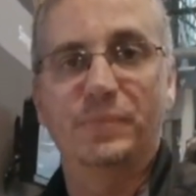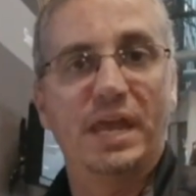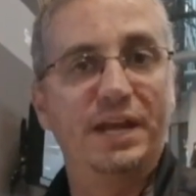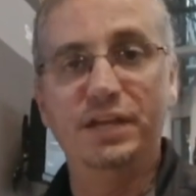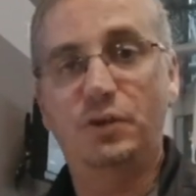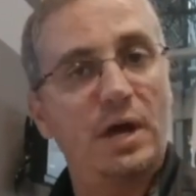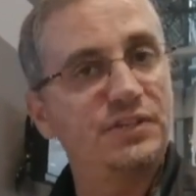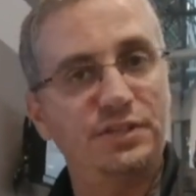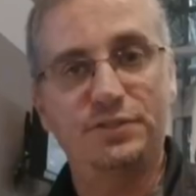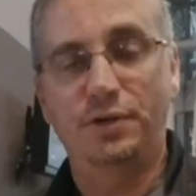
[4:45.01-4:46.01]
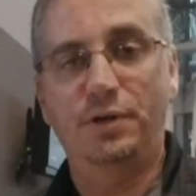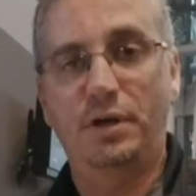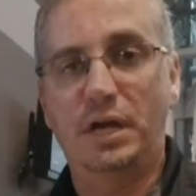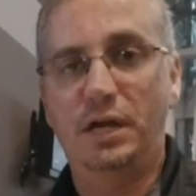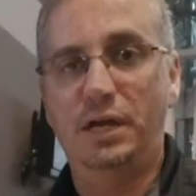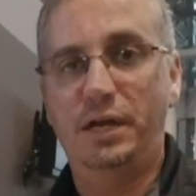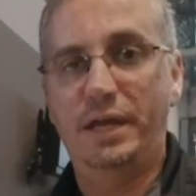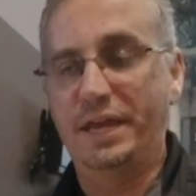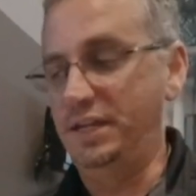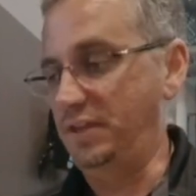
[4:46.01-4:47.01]
Any questions or
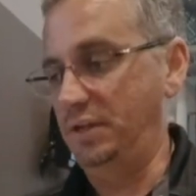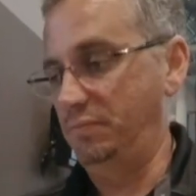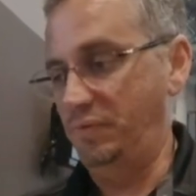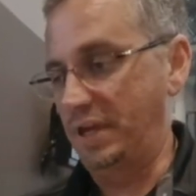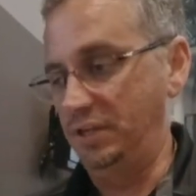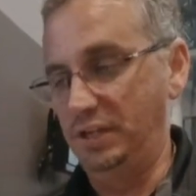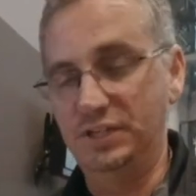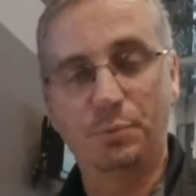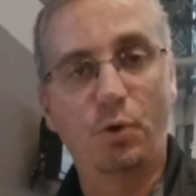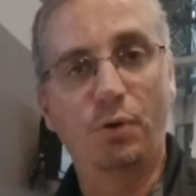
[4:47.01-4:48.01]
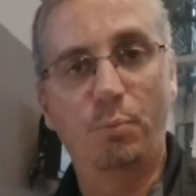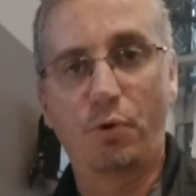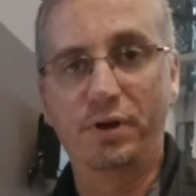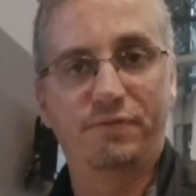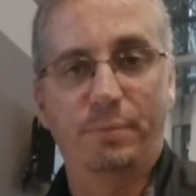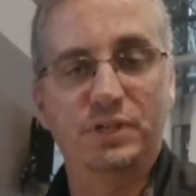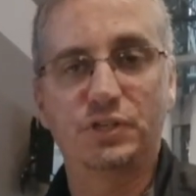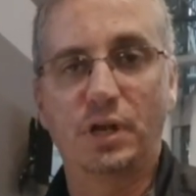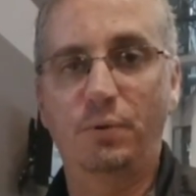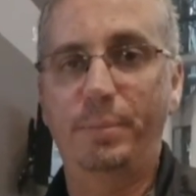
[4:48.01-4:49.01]
anything that you need more
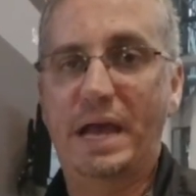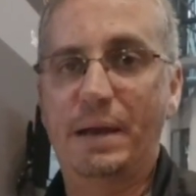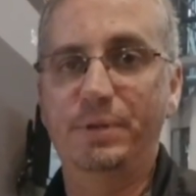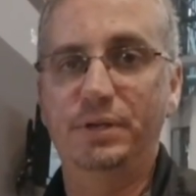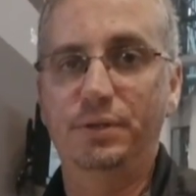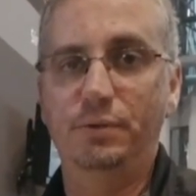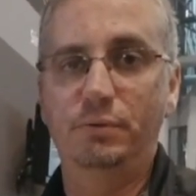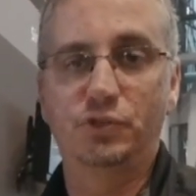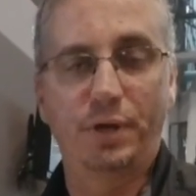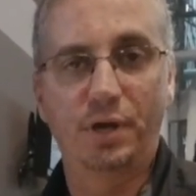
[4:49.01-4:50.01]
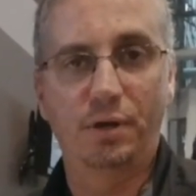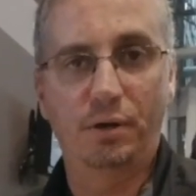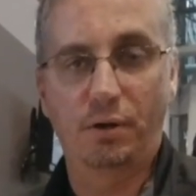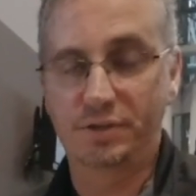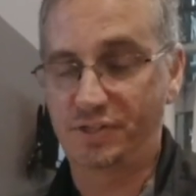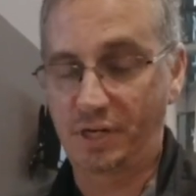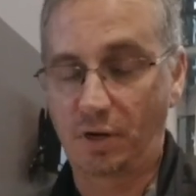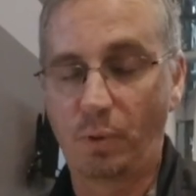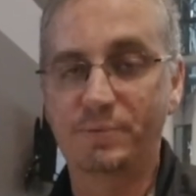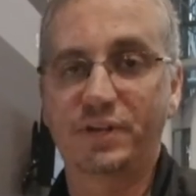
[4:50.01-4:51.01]
information on, we'd be happy to join or check
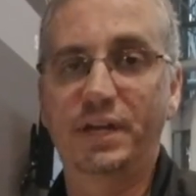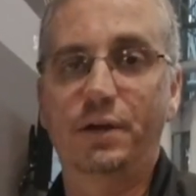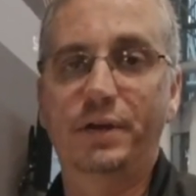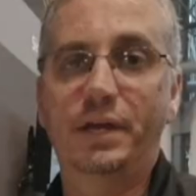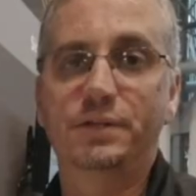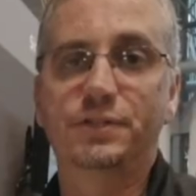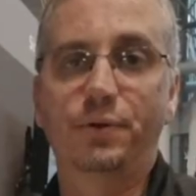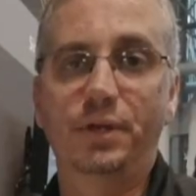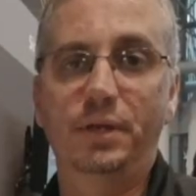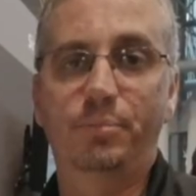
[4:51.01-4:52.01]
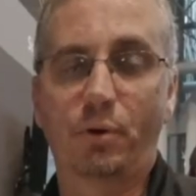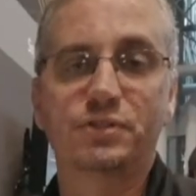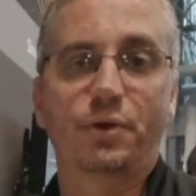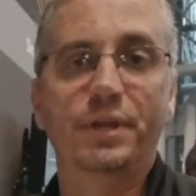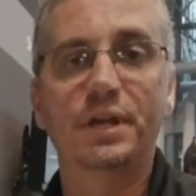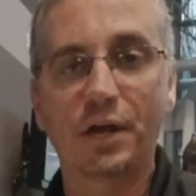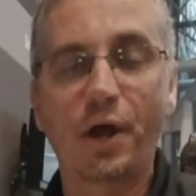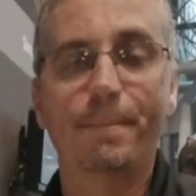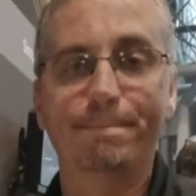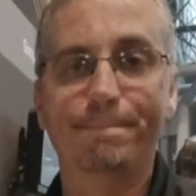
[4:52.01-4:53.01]
our website out at prosony.com.